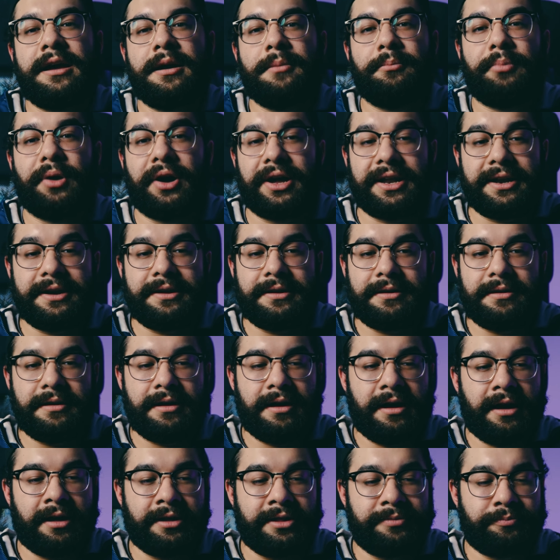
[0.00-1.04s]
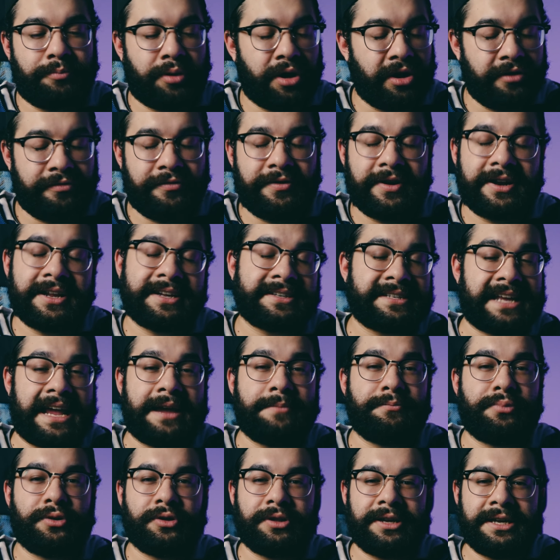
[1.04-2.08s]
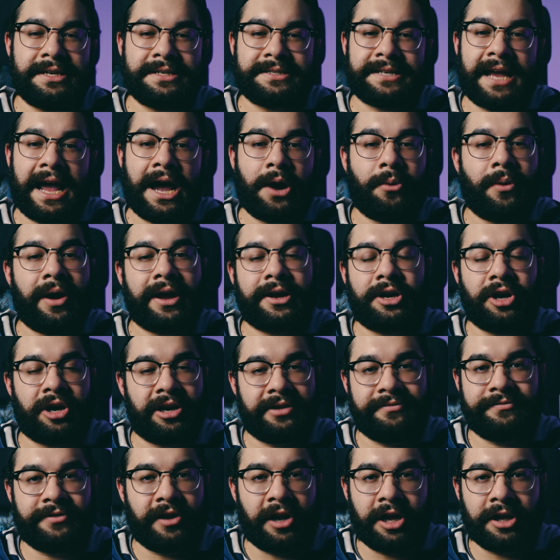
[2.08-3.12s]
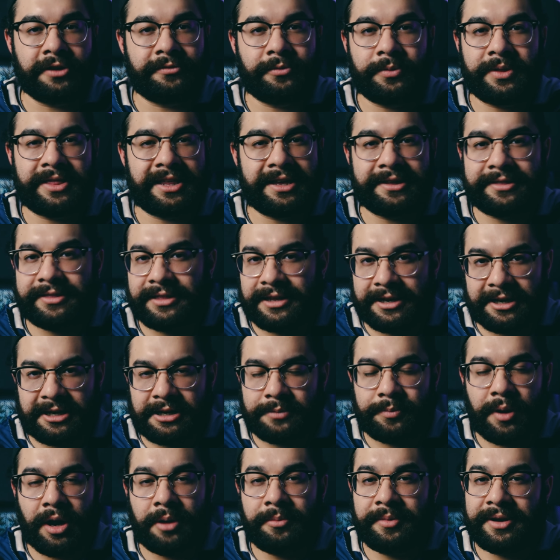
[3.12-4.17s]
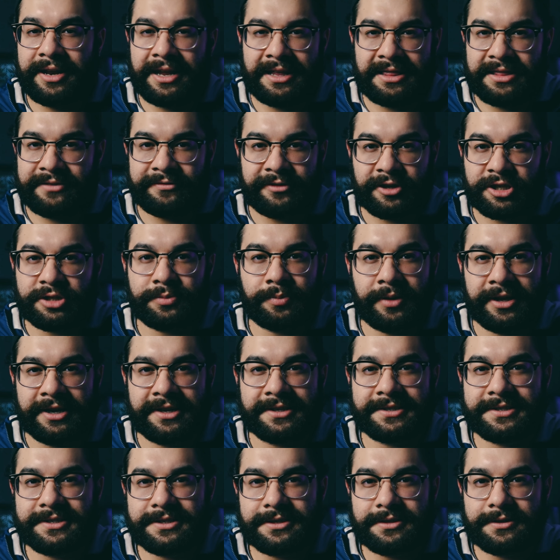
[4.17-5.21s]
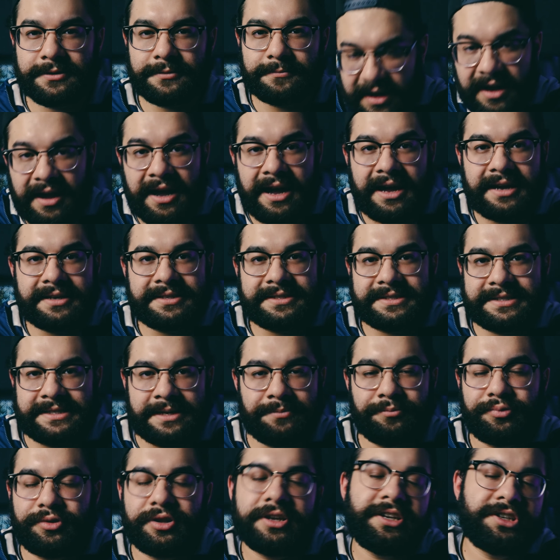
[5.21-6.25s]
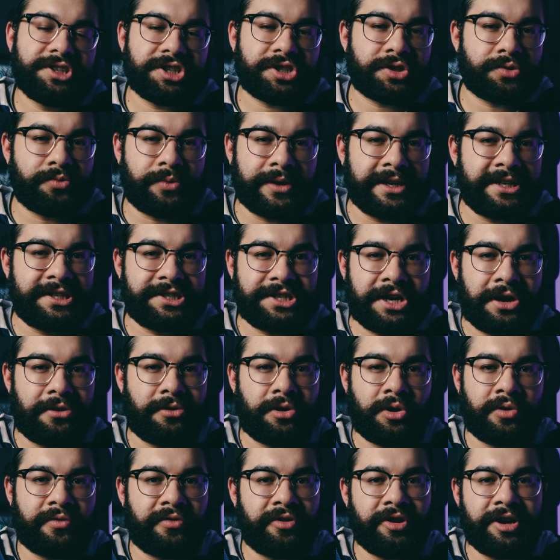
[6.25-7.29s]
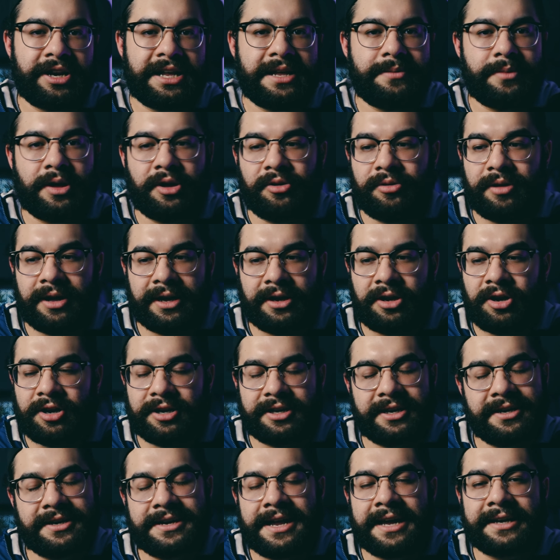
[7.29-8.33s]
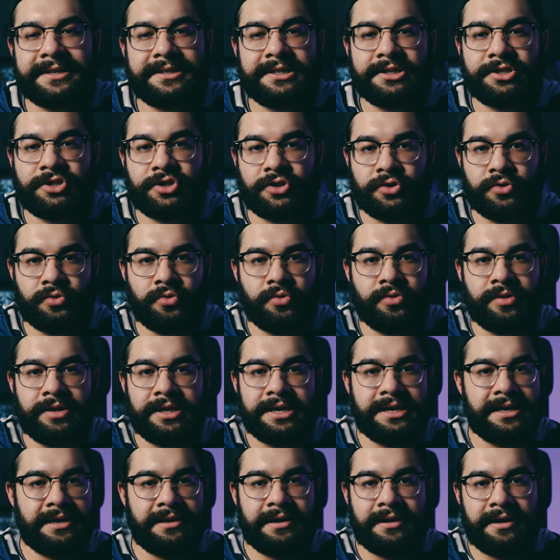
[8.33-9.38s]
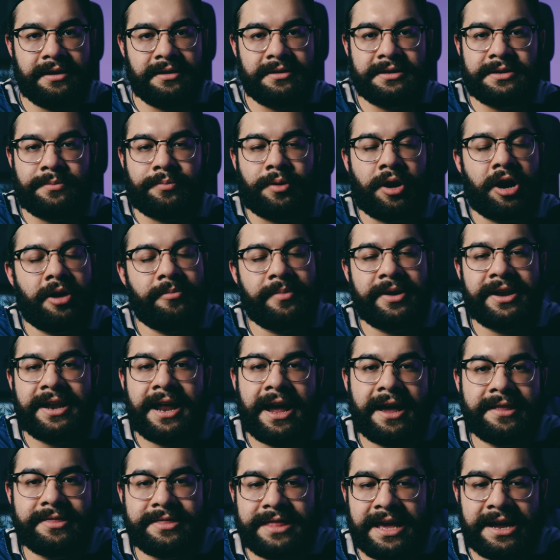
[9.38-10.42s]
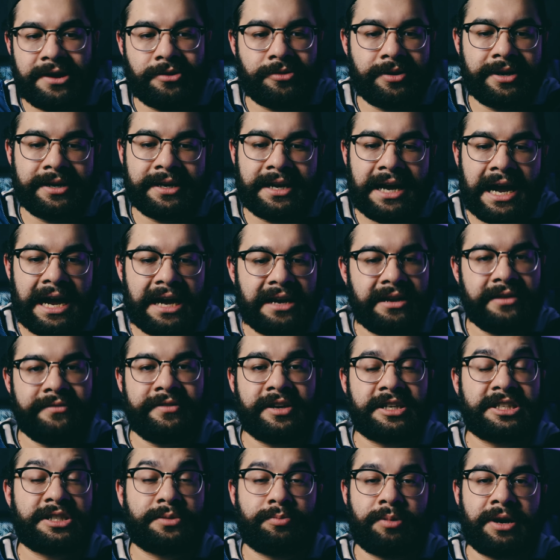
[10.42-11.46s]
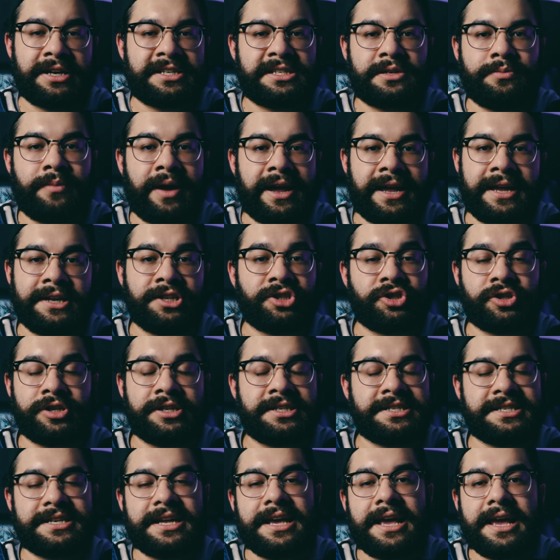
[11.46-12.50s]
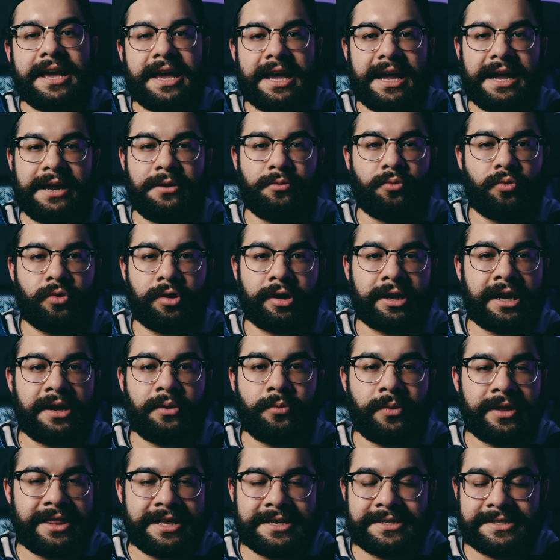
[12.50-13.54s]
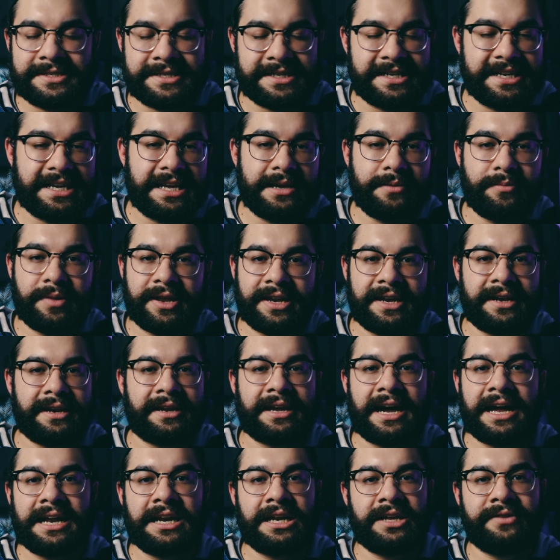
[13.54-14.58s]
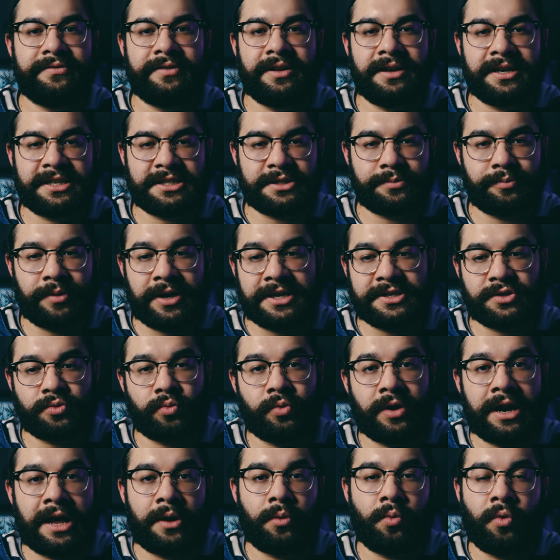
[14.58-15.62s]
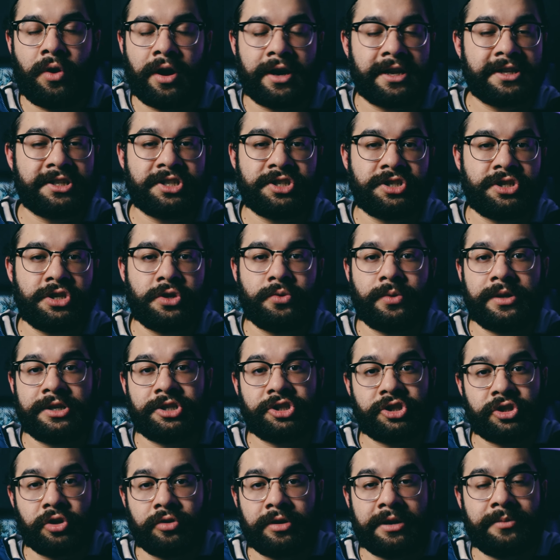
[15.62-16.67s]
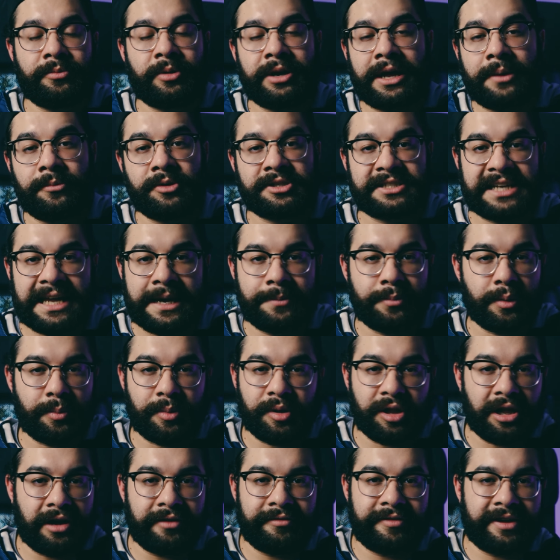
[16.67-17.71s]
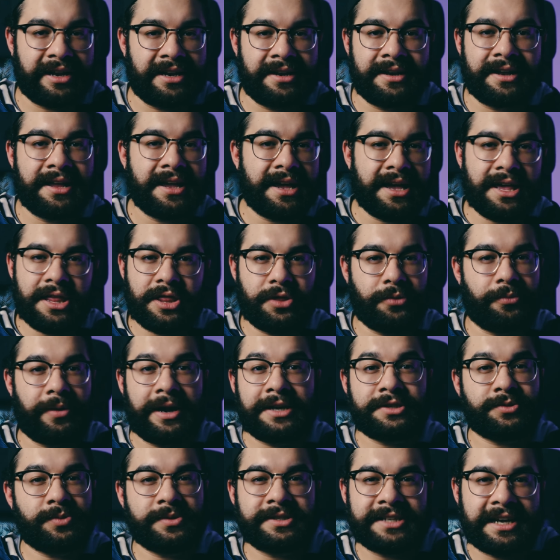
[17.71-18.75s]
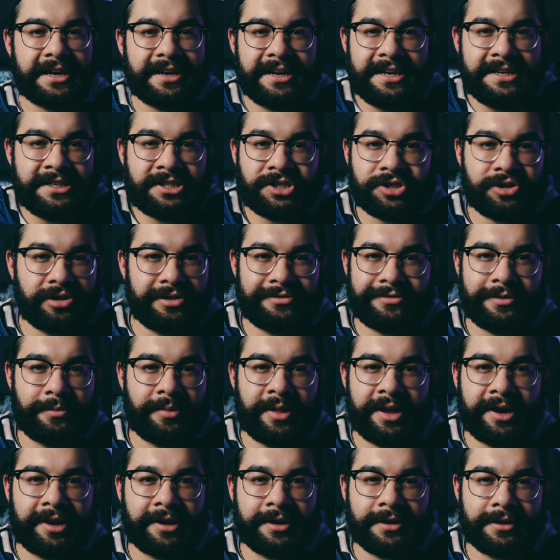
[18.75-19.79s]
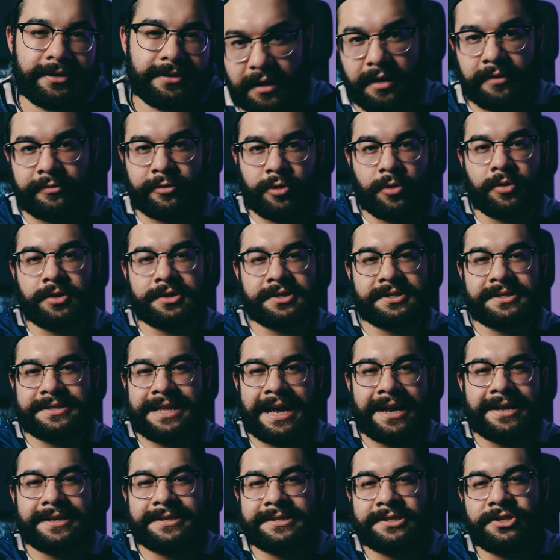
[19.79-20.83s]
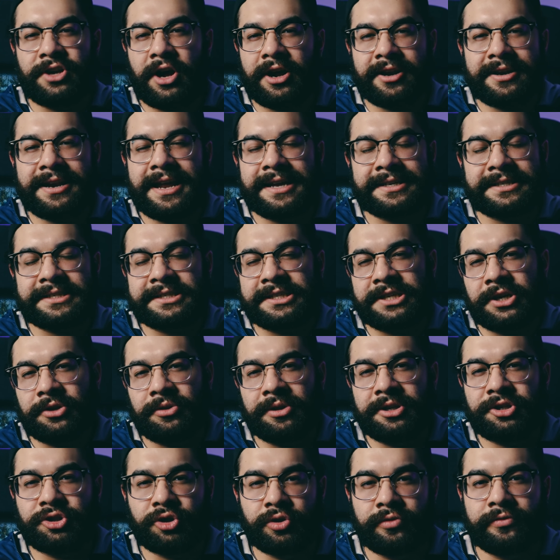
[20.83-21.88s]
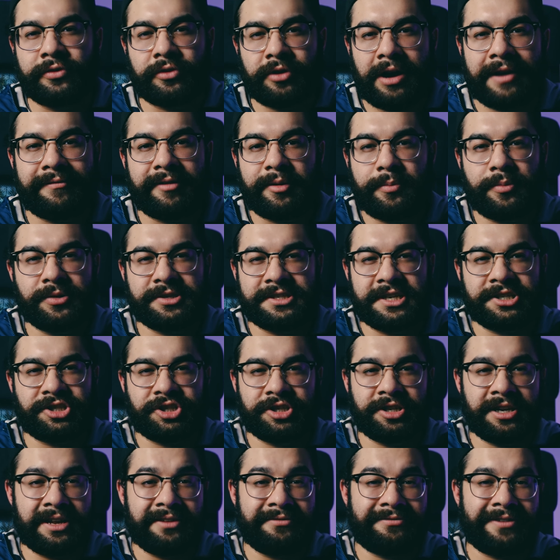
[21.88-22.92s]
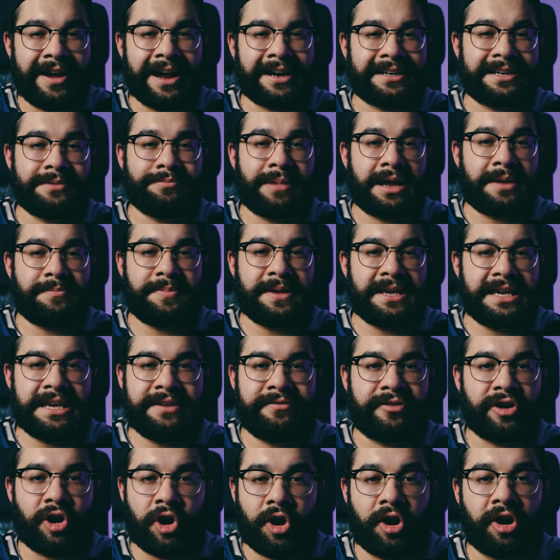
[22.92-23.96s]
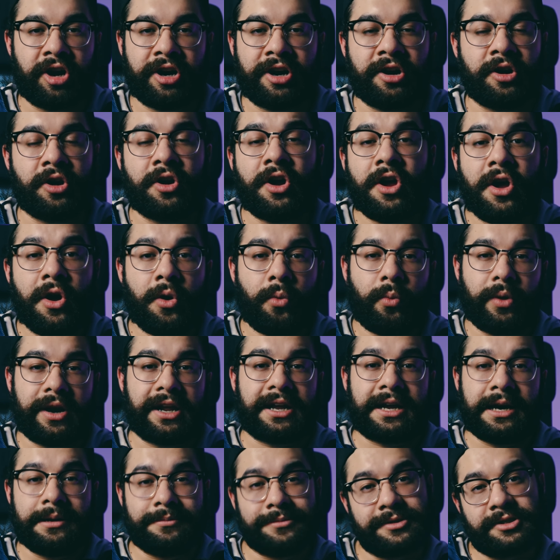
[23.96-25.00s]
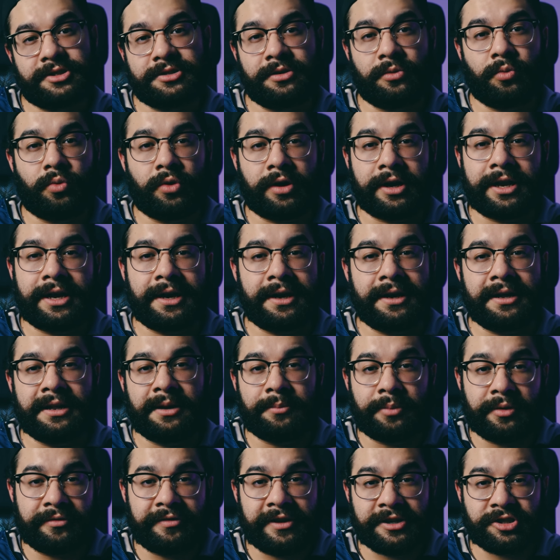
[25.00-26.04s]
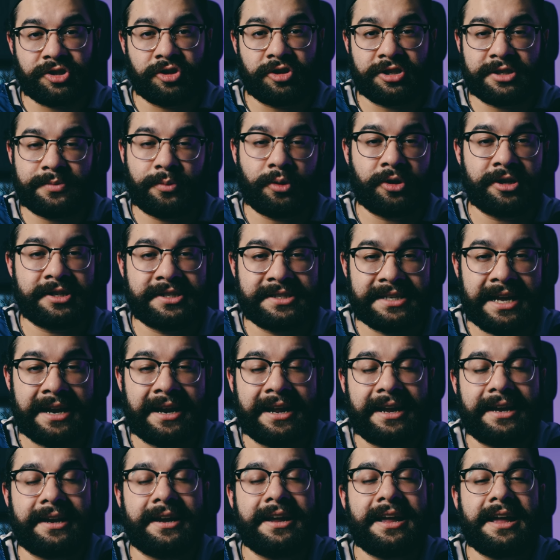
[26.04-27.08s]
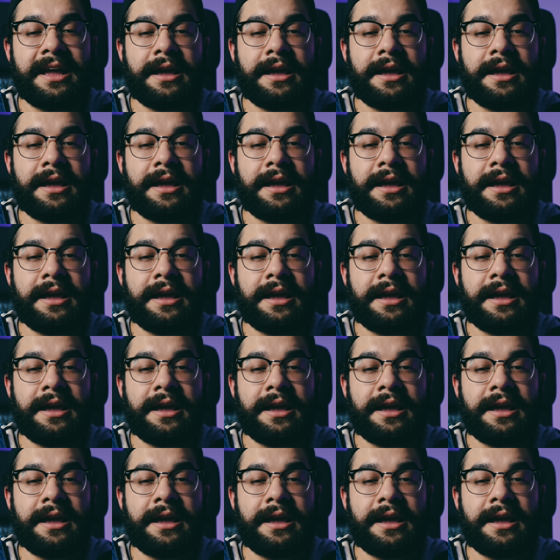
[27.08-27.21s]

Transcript: But a perfect example is how I got involved with the athletic department in the first place. I simply just reached out over an email. I got connected to the department head there and kind of expressed my interest in working with his team and kind of expressed what I wanted to do and showed him what I was capable of, and the rest was kind of history from there. Of course, that's not necessarily true for every position. In fact, it might be even harder when it comes to working in a professional sports setting.